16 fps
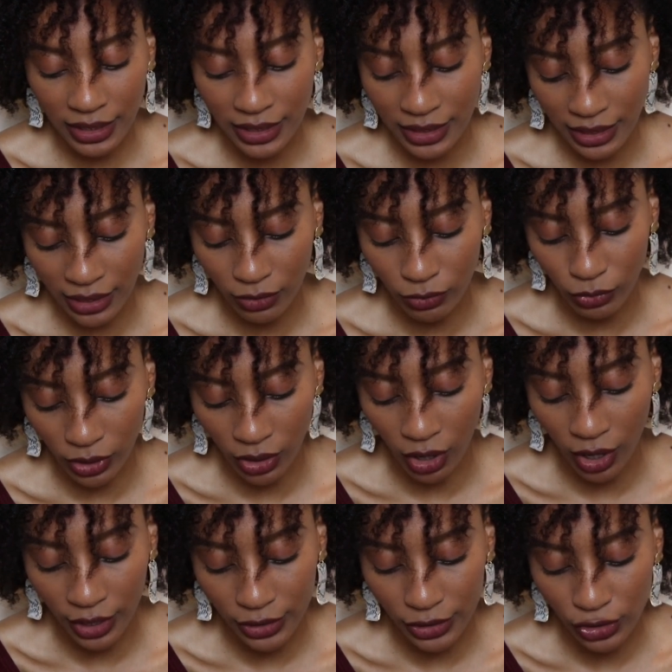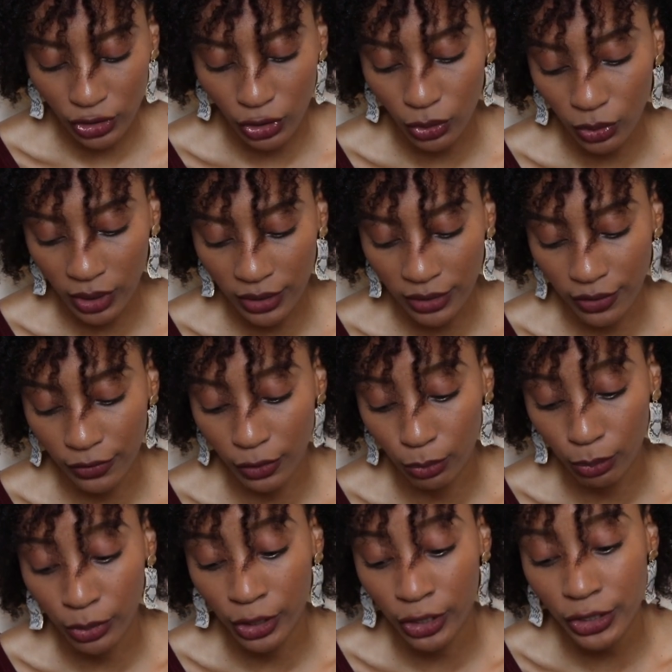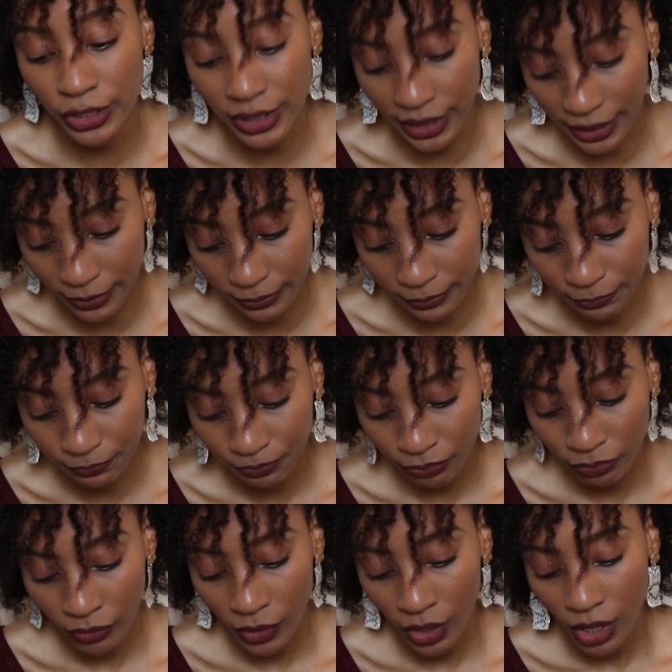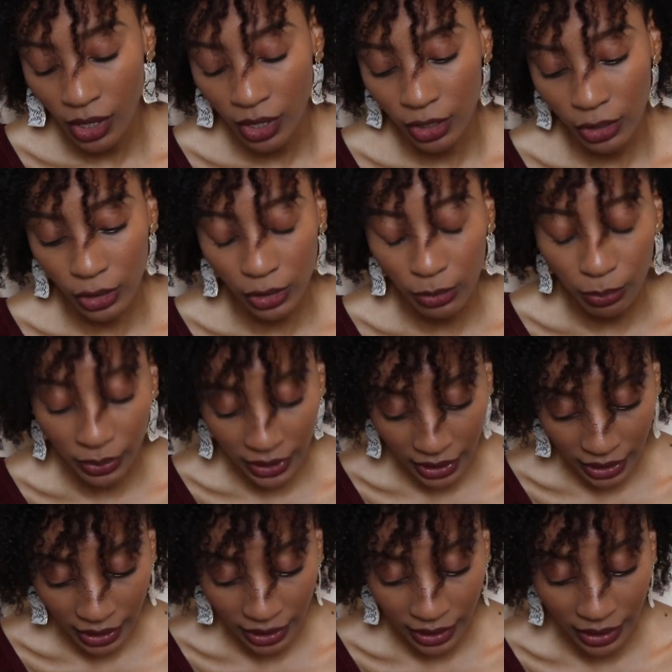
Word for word: is in regards to another person, could be